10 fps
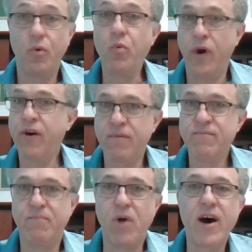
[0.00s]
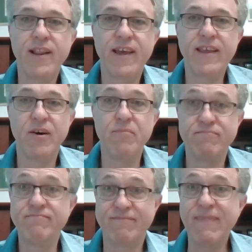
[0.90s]
we're modeling
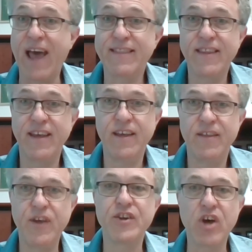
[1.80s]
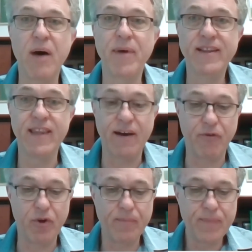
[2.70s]
them at the atomic
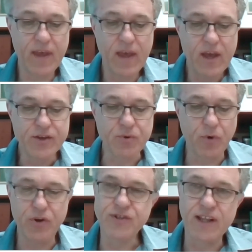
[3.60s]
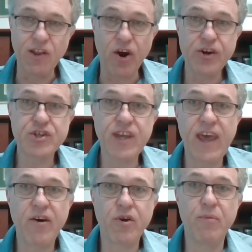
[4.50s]
level. So we're using
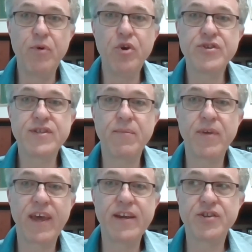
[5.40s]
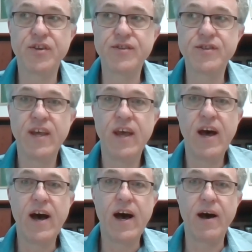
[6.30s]
large-scale computer simulations
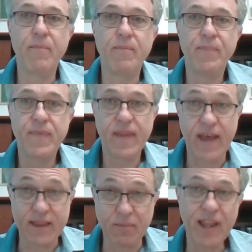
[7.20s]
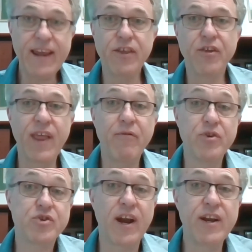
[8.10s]
at the molecular
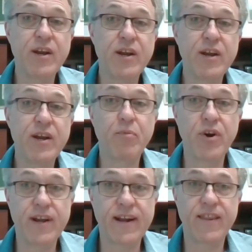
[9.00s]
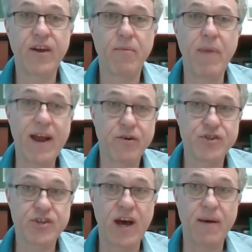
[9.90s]
level, trying to predict their
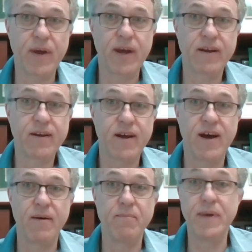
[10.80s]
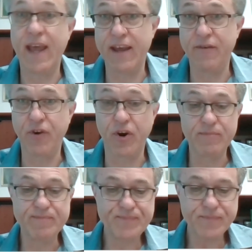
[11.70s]
macroscopic behavior,